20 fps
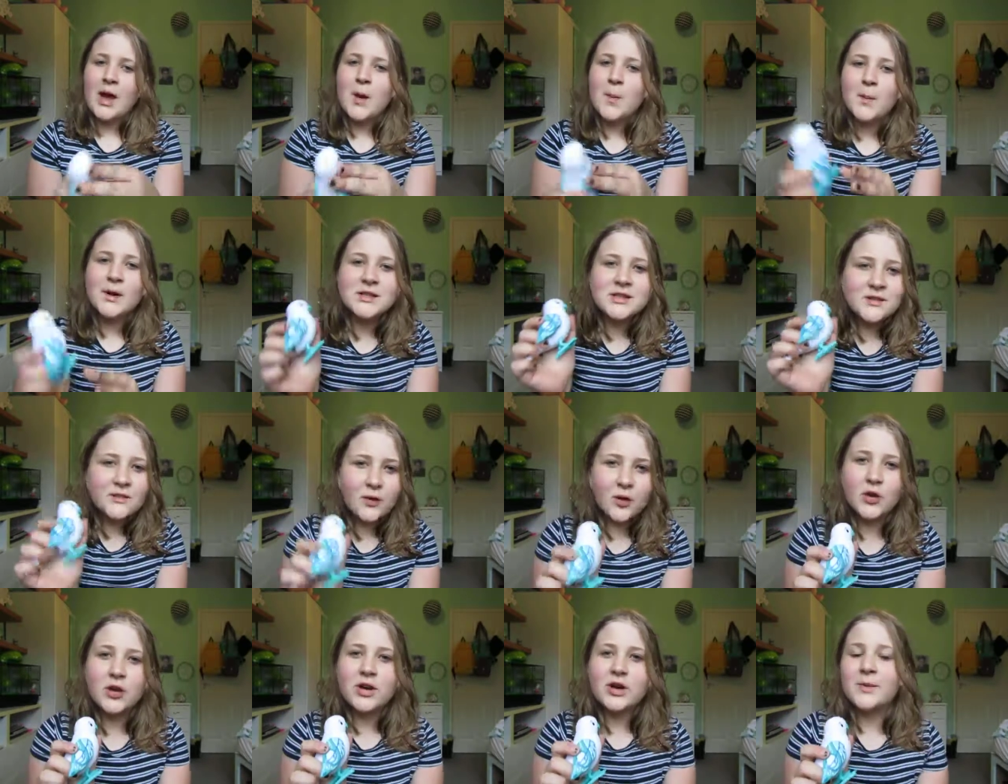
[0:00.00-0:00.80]
Must have
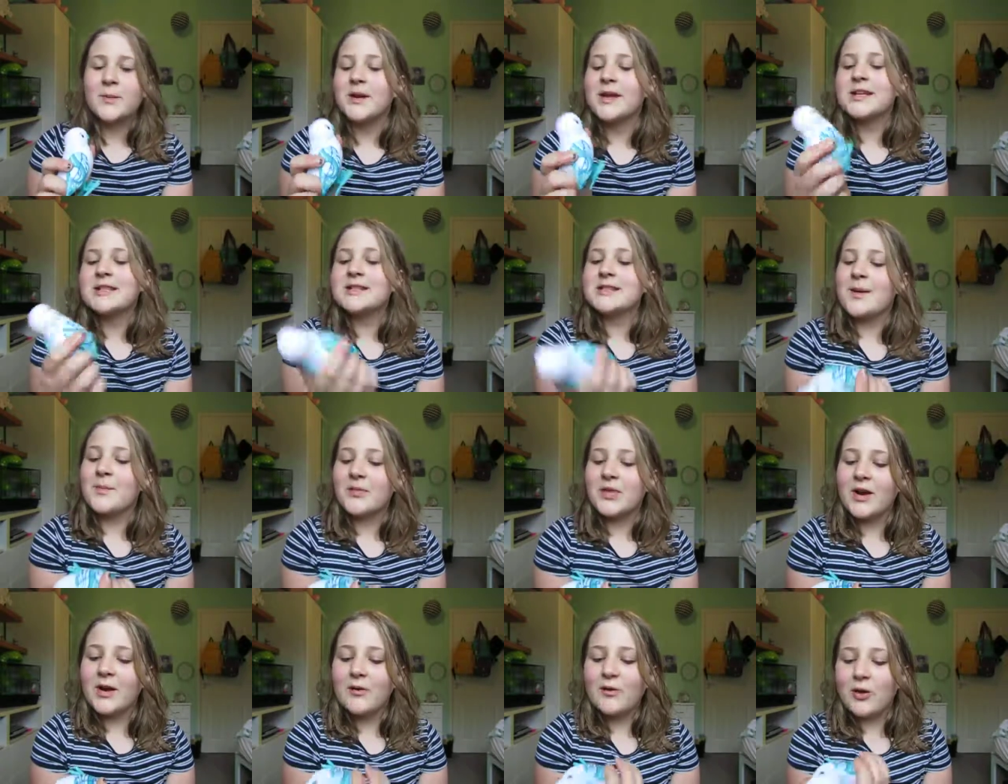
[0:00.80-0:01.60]
already been
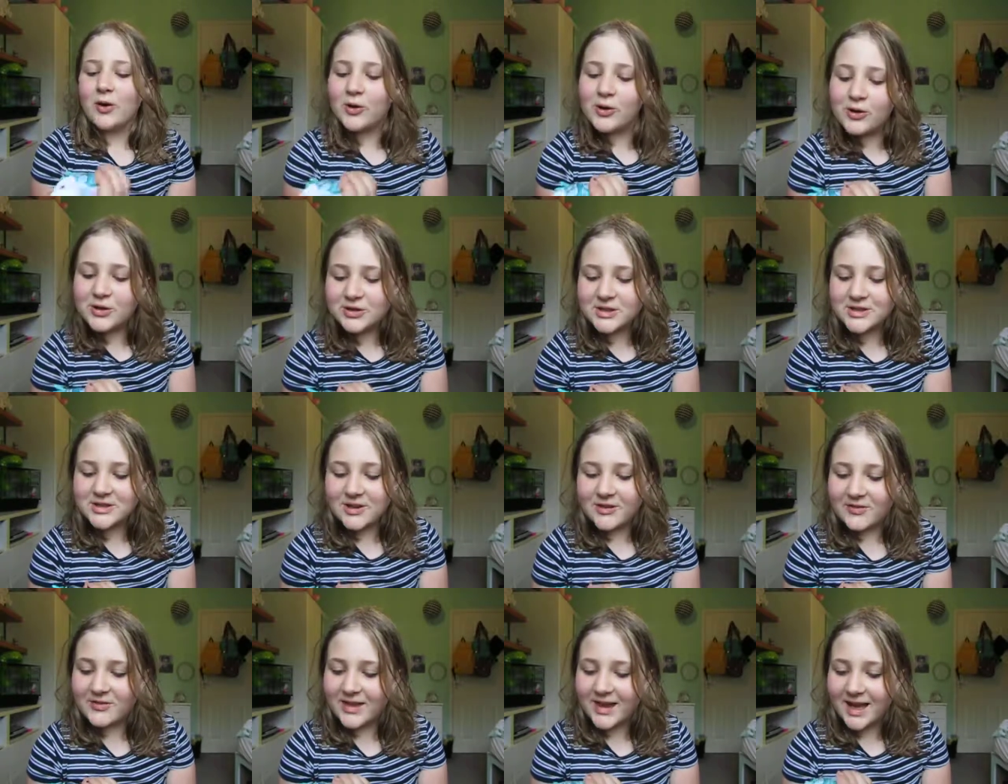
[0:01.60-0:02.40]
something recorded
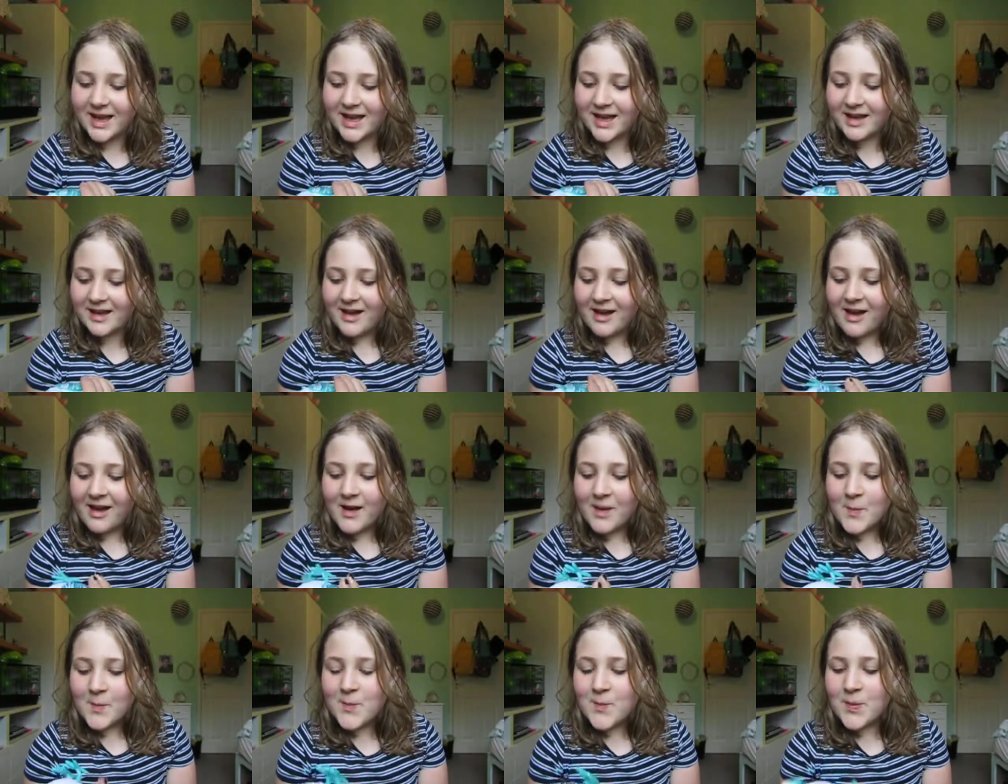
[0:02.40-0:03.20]
on there,
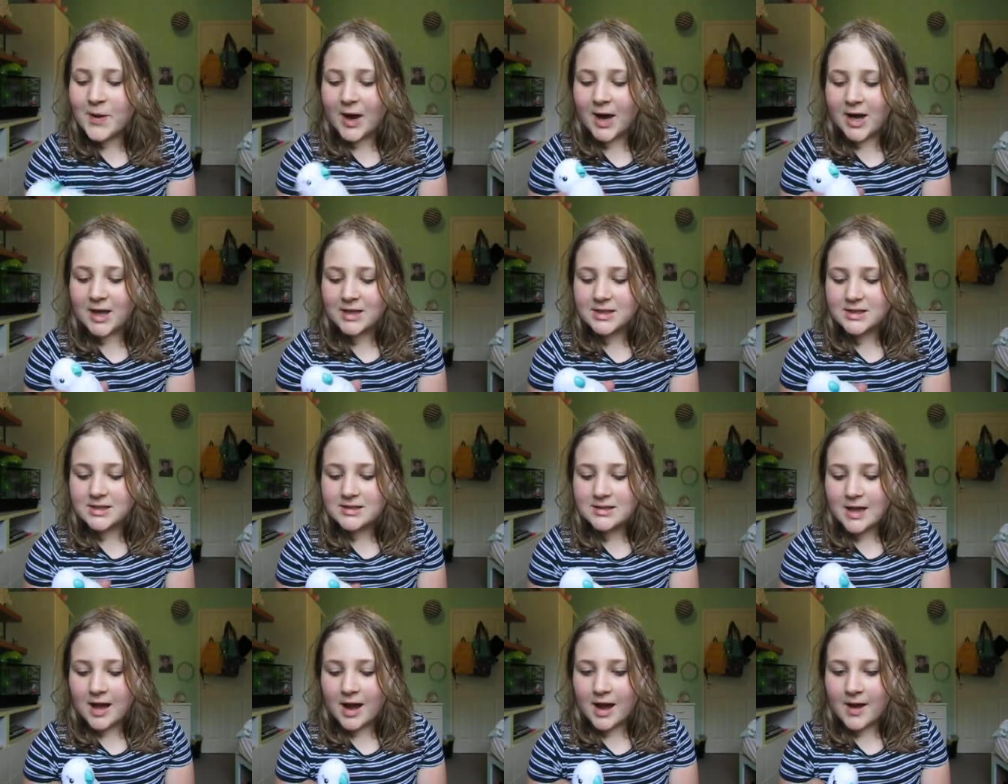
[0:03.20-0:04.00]
but
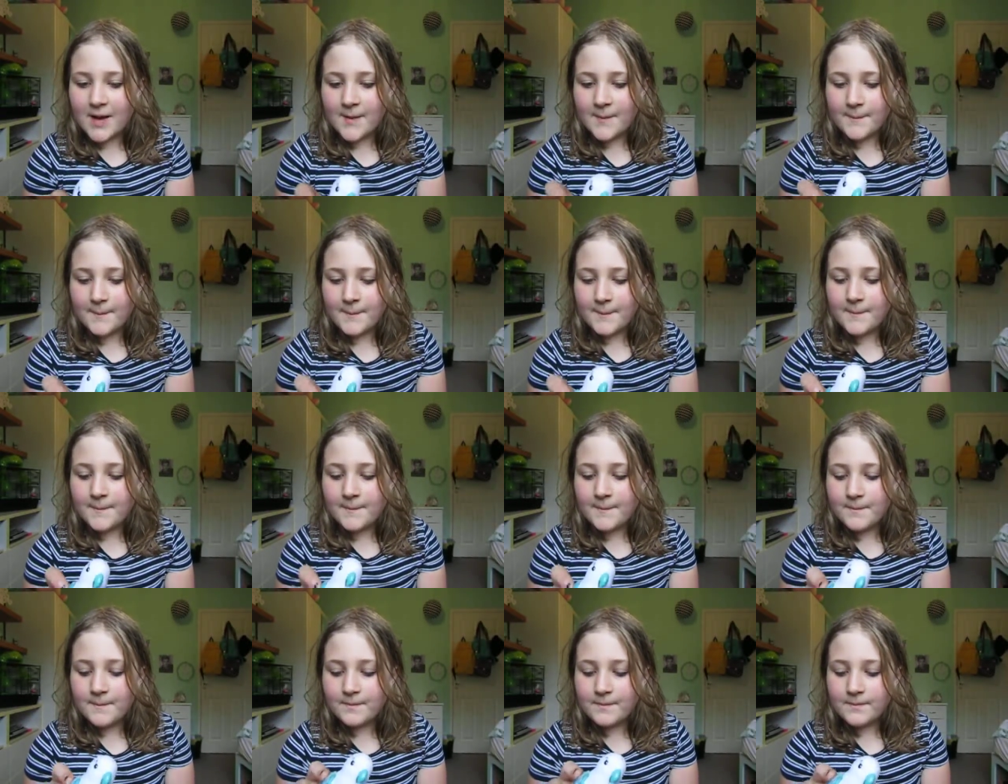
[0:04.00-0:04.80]

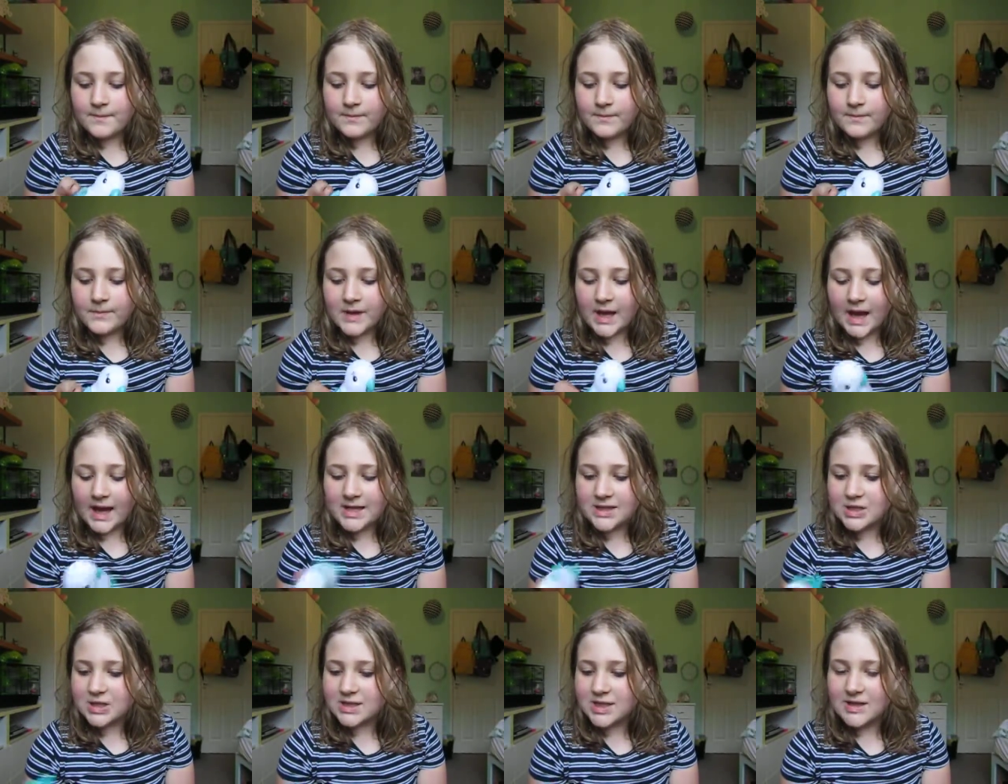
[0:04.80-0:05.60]
um, yeah,
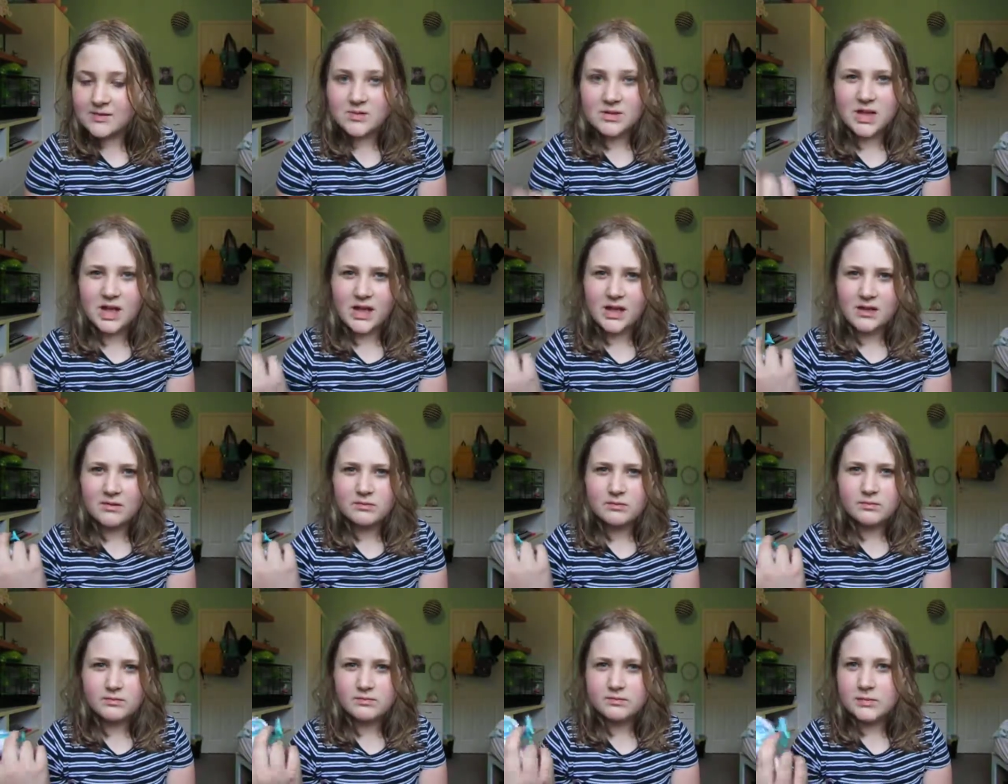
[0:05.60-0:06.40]
it just sounds like
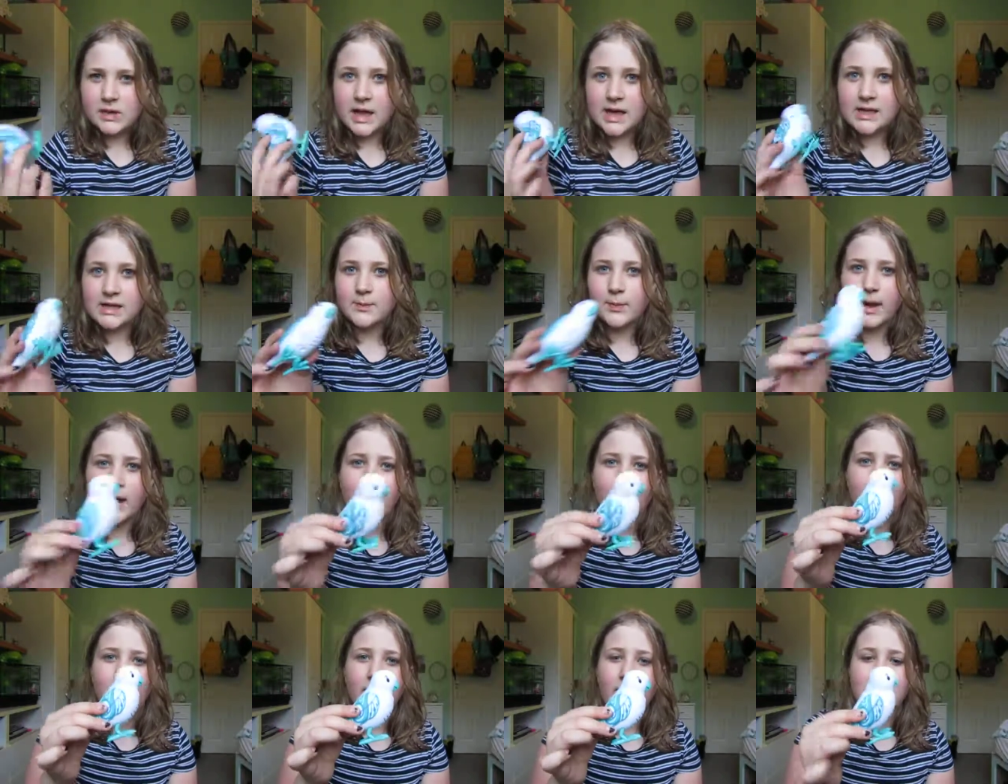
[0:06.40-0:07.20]
kids
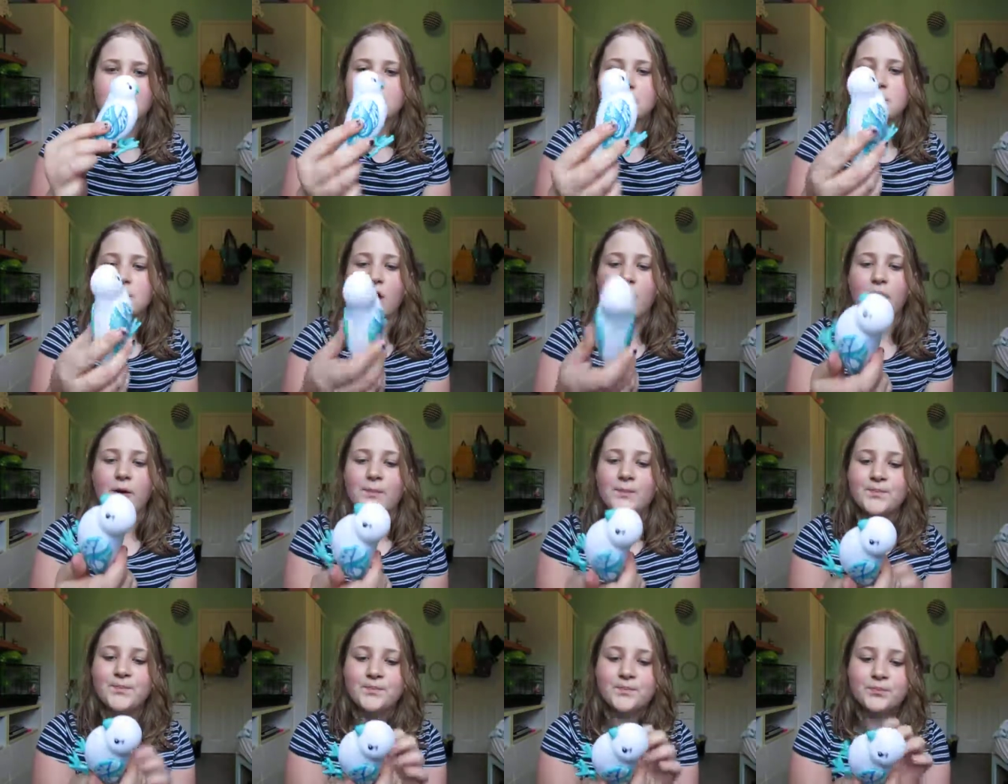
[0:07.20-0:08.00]
playing with it. So
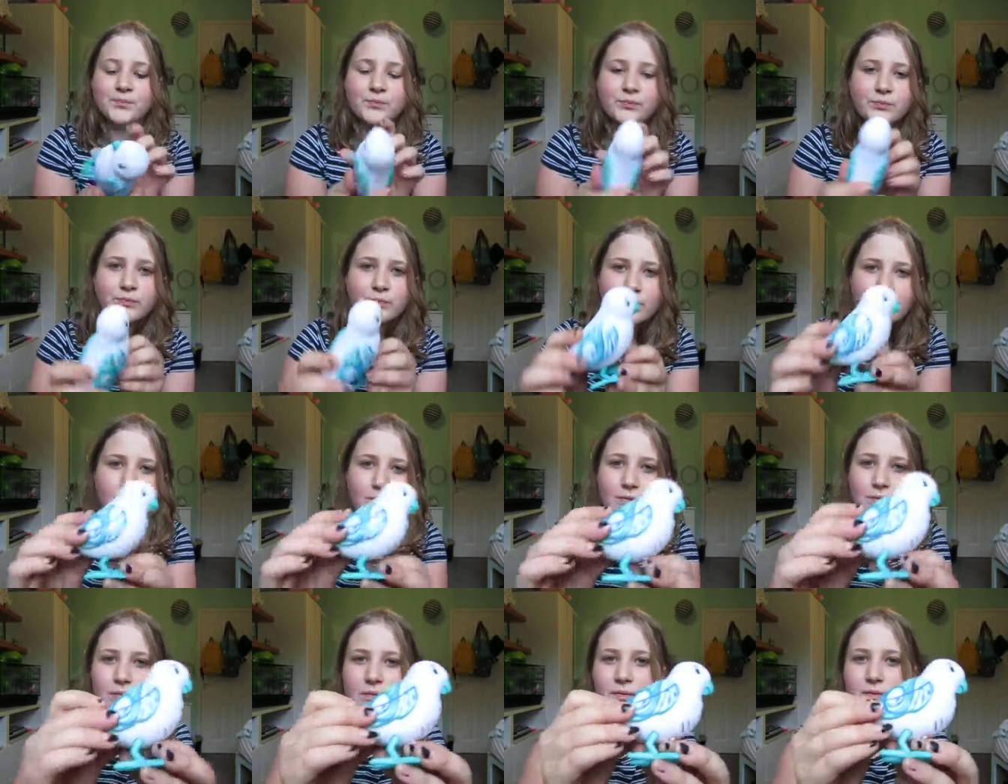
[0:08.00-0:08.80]

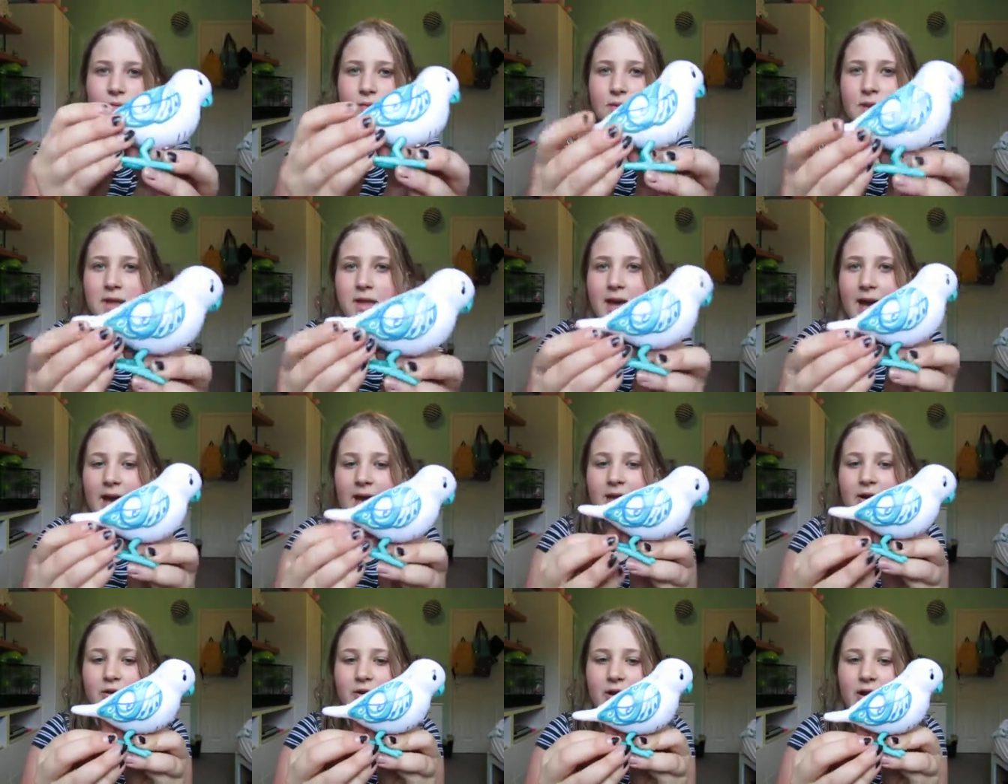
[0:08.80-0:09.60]
yeah,
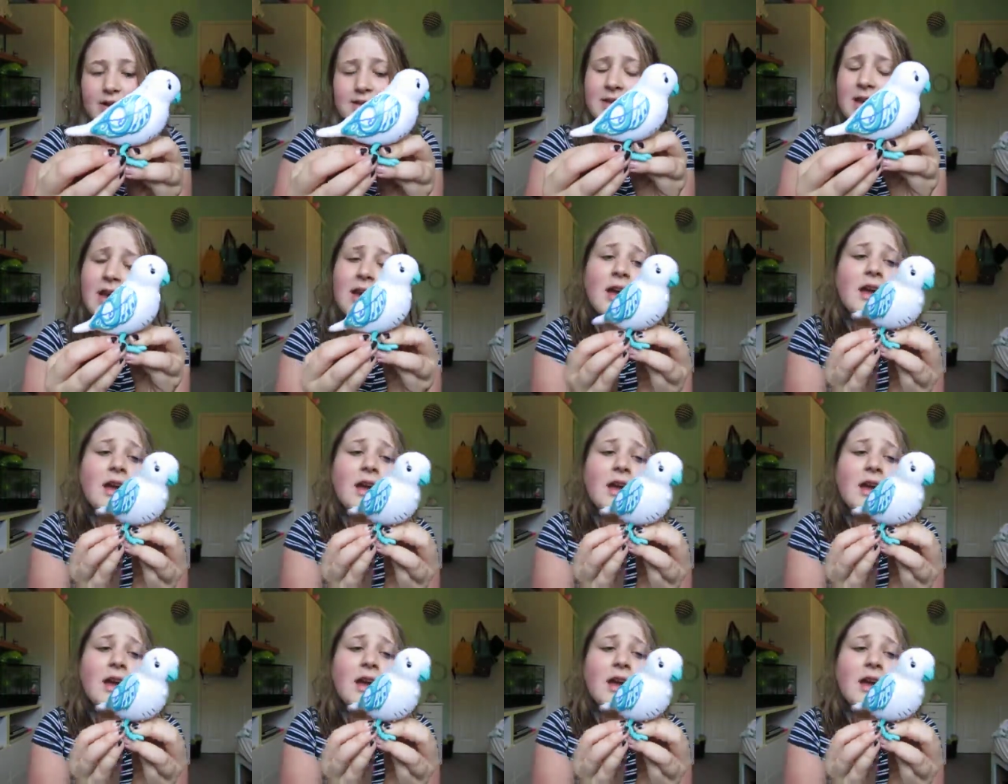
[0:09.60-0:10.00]
here it is.